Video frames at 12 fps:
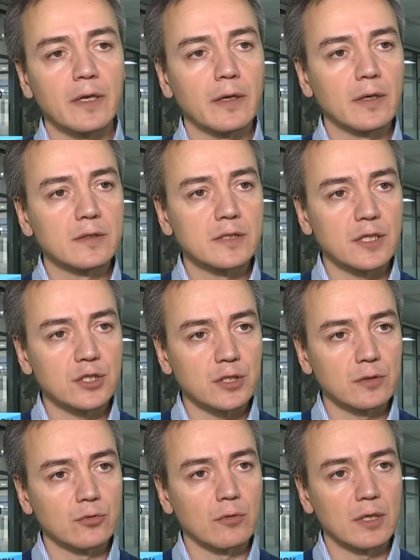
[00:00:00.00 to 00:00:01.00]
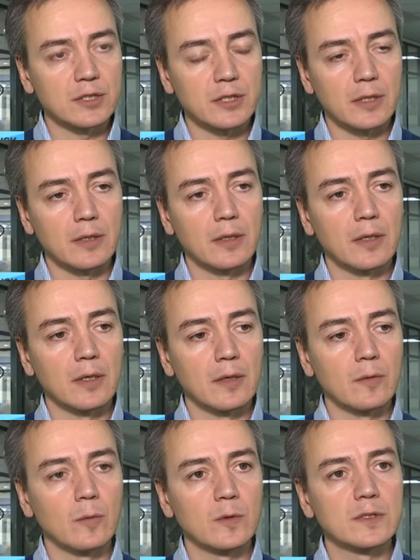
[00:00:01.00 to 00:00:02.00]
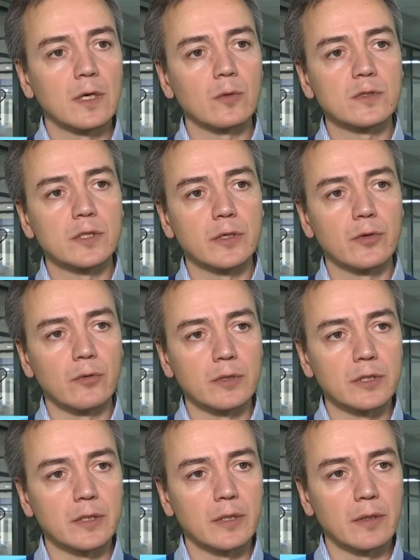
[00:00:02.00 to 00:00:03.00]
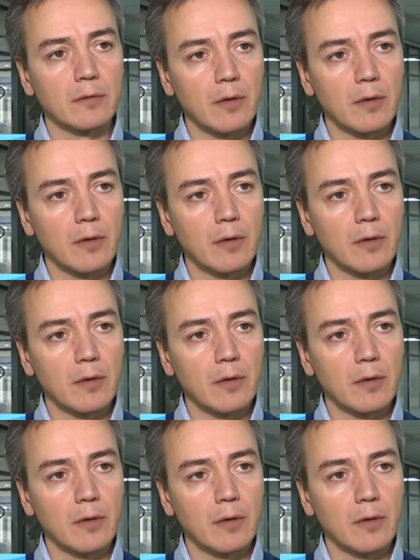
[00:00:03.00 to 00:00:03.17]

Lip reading: any concession to Russia without security